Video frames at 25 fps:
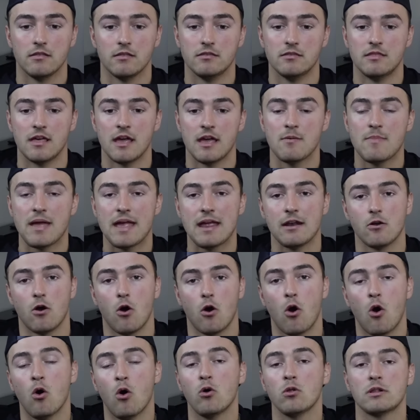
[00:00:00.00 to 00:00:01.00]
They made
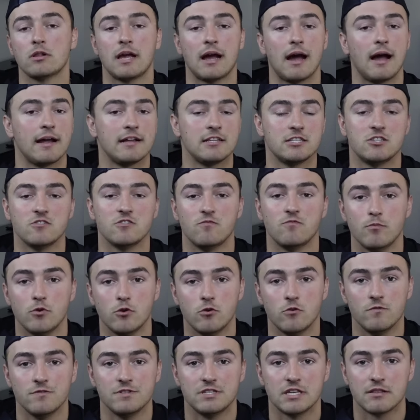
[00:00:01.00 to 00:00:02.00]
all kinds of
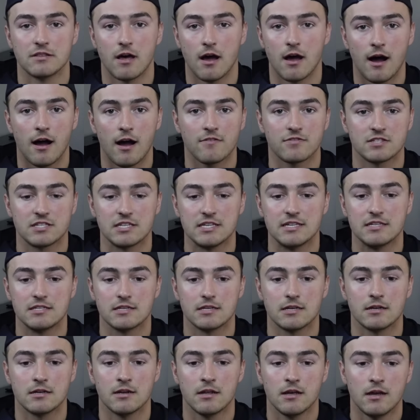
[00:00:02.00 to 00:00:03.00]
moves in the
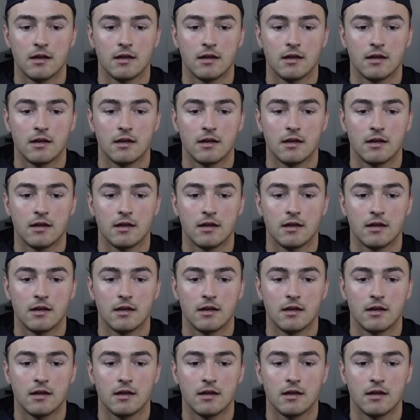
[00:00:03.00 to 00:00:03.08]
offseason.